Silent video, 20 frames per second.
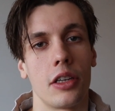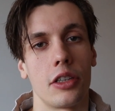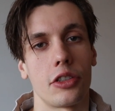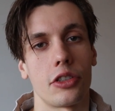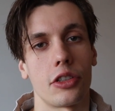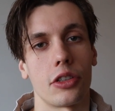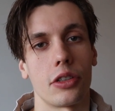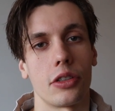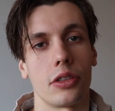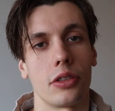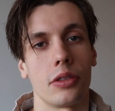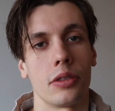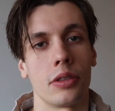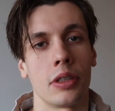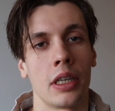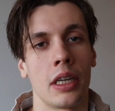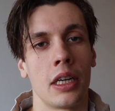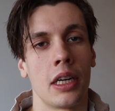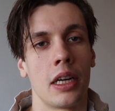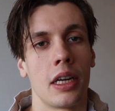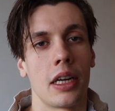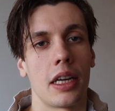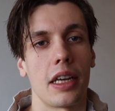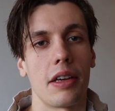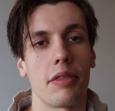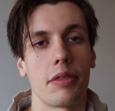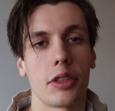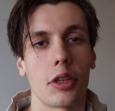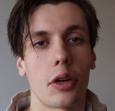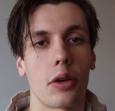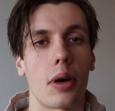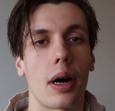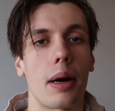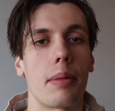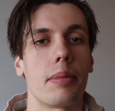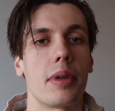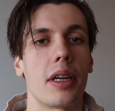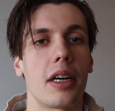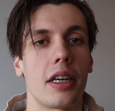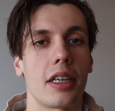So even though
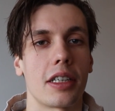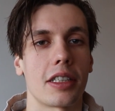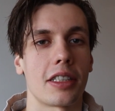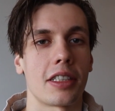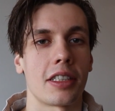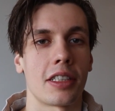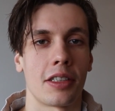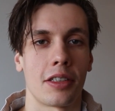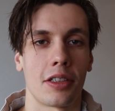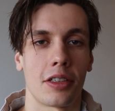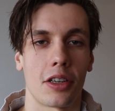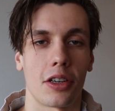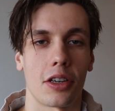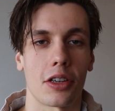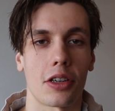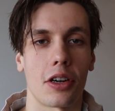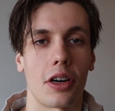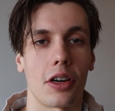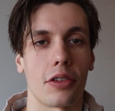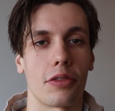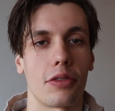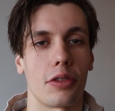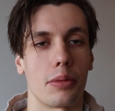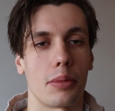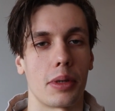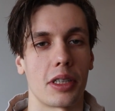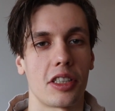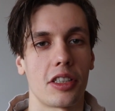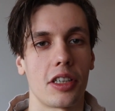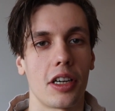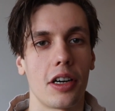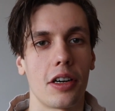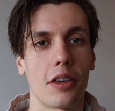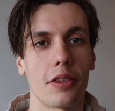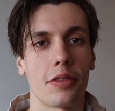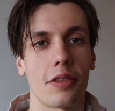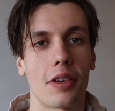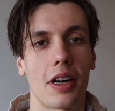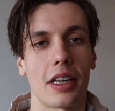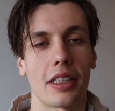I'm not carnivore
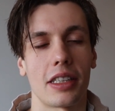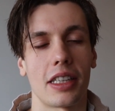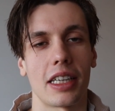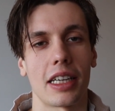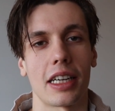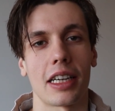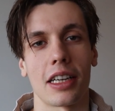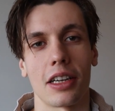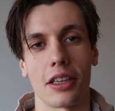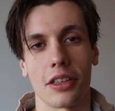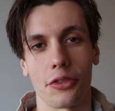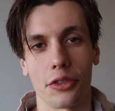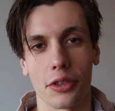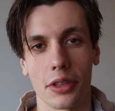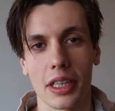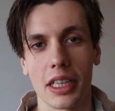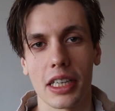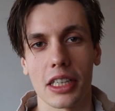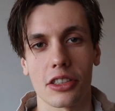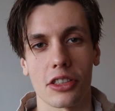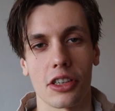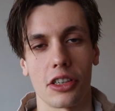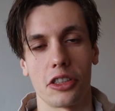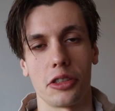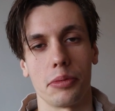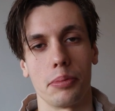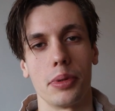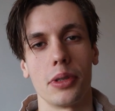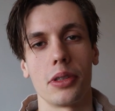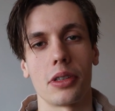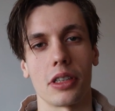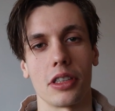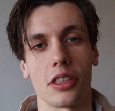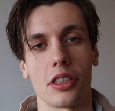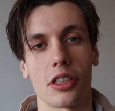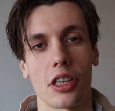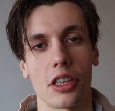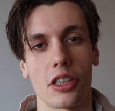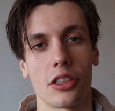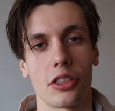myself, I think reading such a book
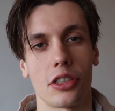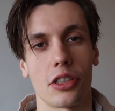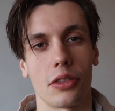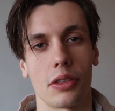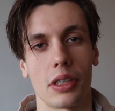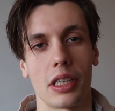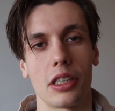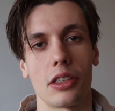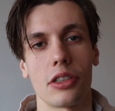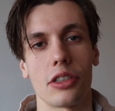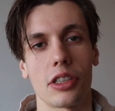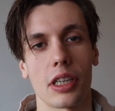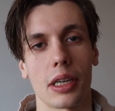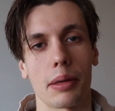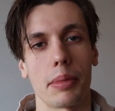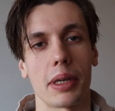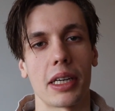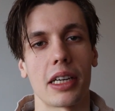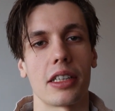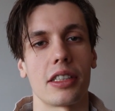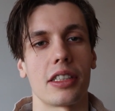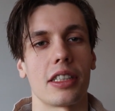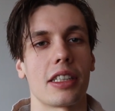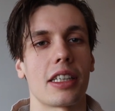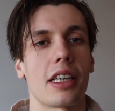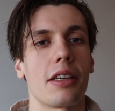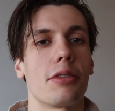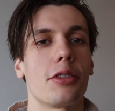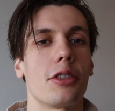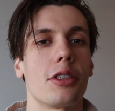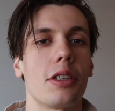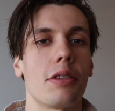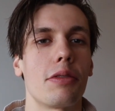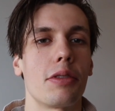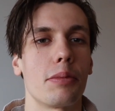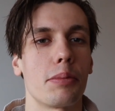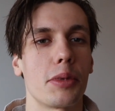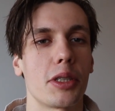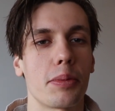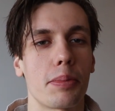is so interesting because it gives a
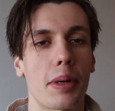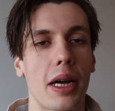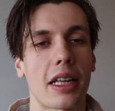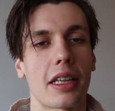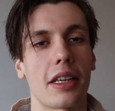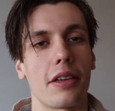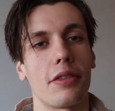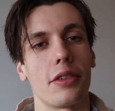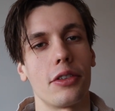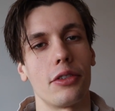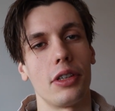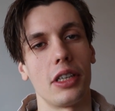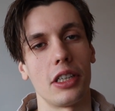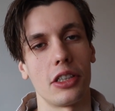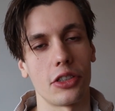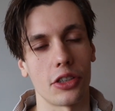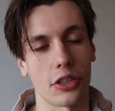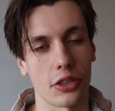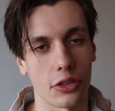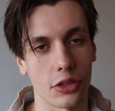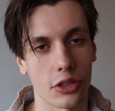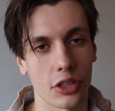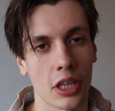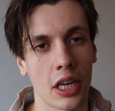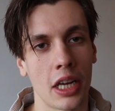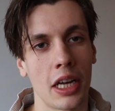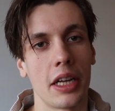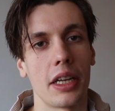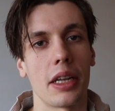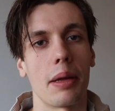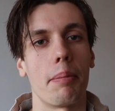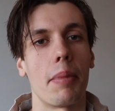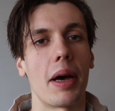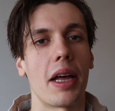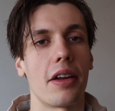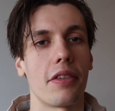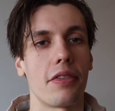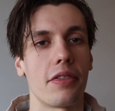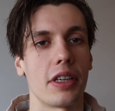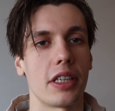different perspective. It really shows the
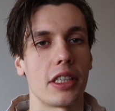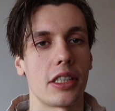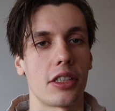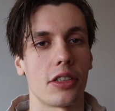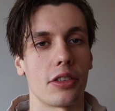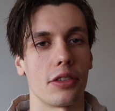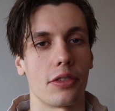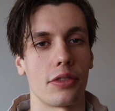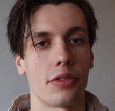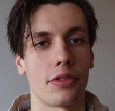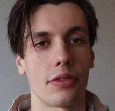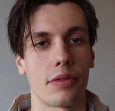benefits of